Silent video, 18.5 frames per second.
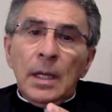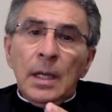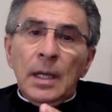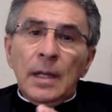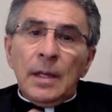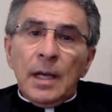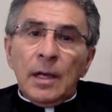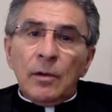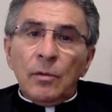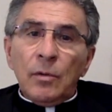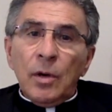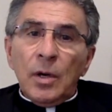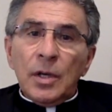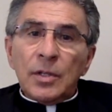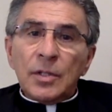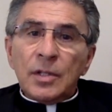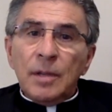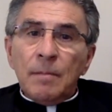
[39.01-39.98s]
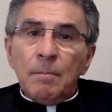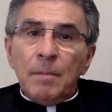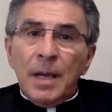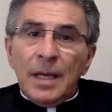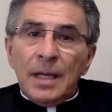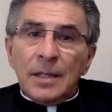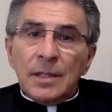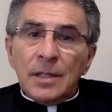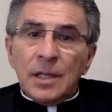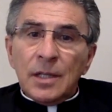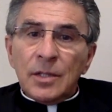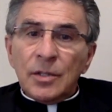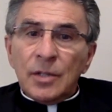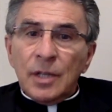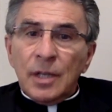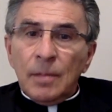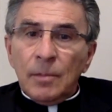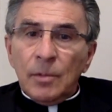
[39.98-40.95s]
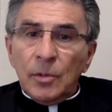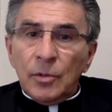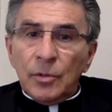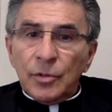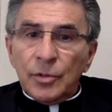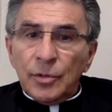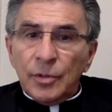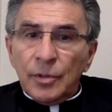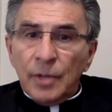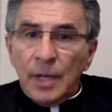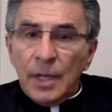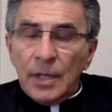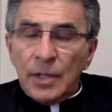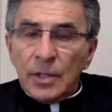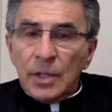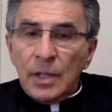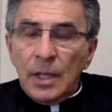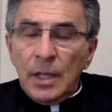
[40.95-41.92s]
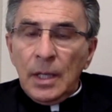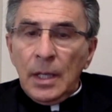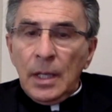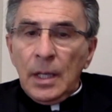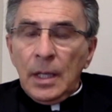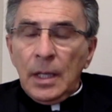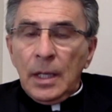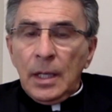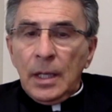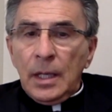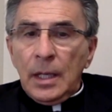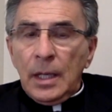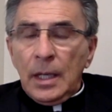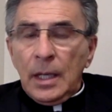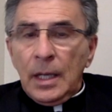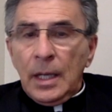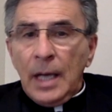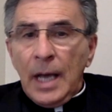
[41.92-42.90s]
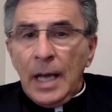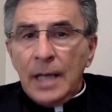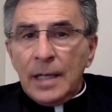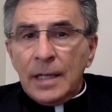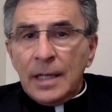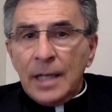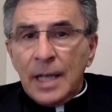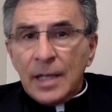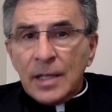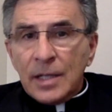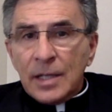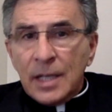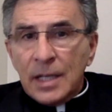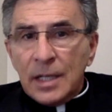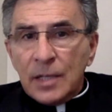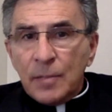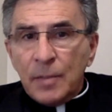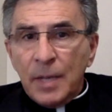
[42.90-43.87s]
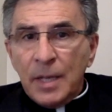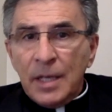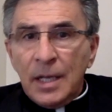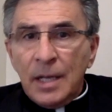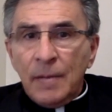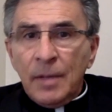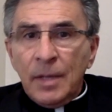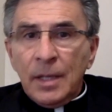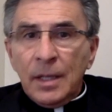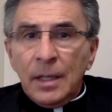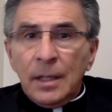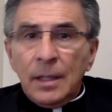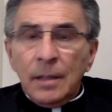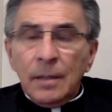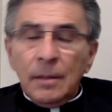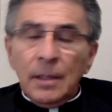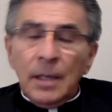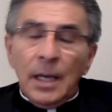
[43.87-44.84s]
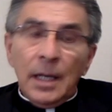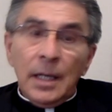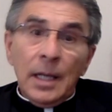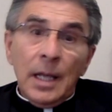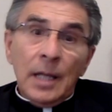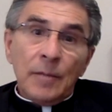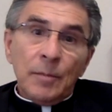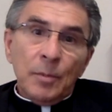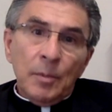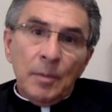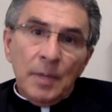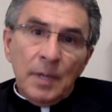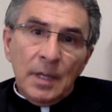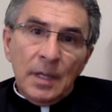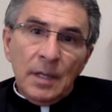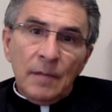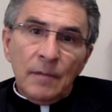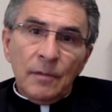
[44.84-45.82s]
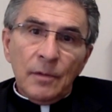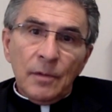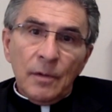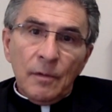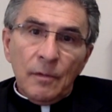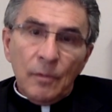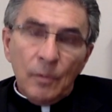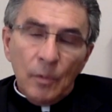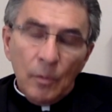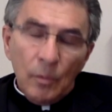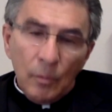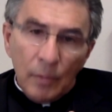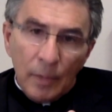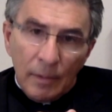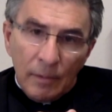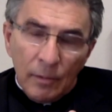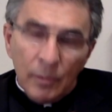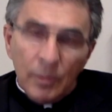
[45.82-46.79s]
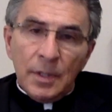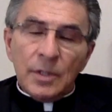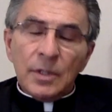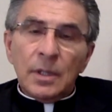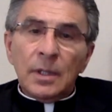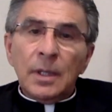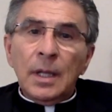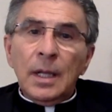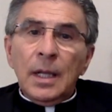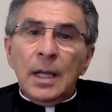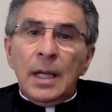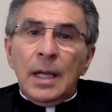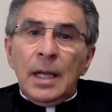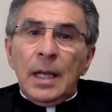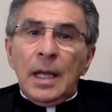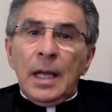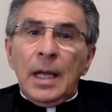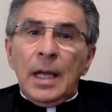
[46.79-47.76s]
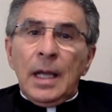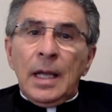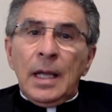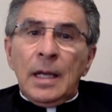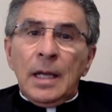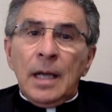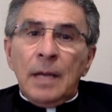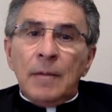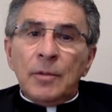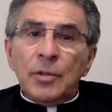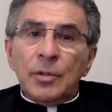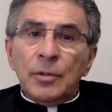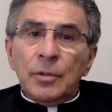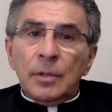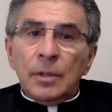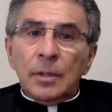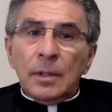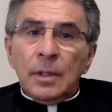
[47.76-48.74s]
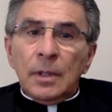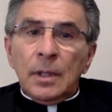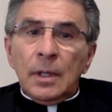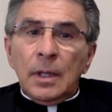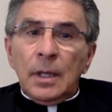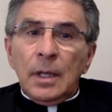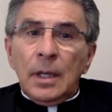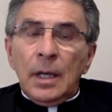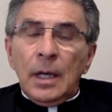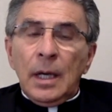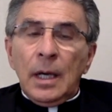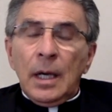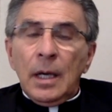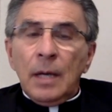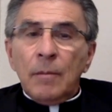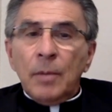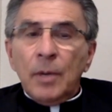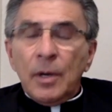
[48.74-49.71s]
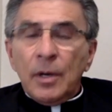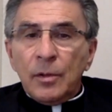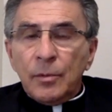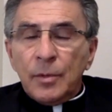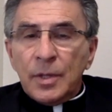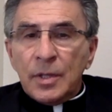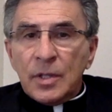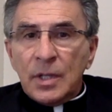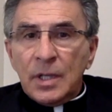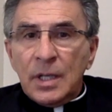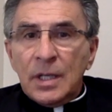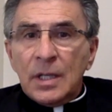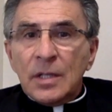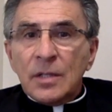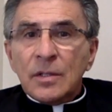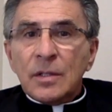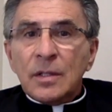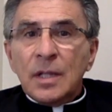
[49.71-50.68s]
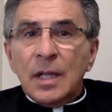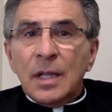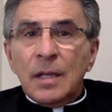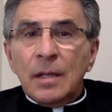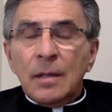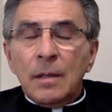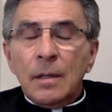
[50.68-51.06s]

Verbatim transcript: and that cross beckons us to come closer to Christ. God did not send this pandemic. God has permitted it for, for whatever reason. And I'm sure uh, part of the reason is that